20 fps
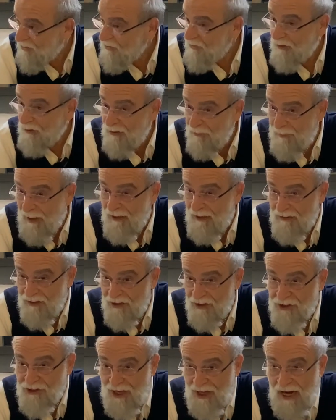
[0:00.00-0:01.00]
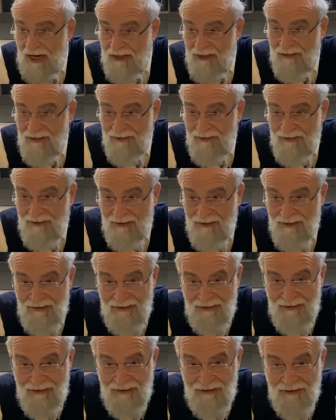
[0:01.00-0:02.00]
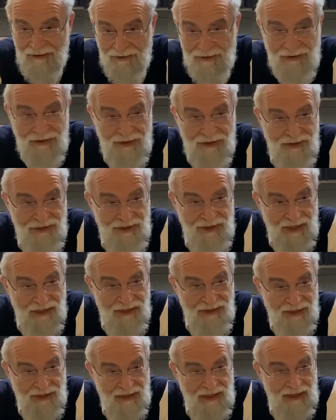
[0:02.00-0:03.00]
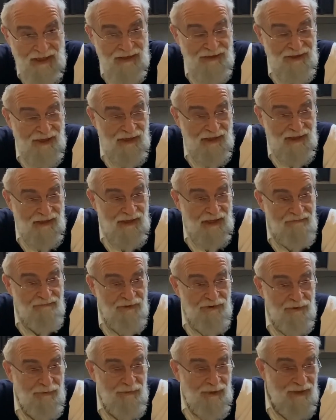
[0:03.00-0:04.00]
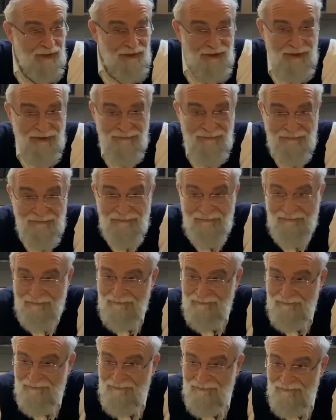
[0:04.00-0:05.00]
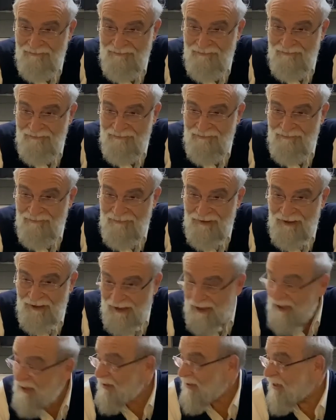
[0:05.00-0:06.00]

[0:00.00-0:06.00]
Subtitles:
is all about, the shock. Goodness sakes, I can't take life for granted. I can't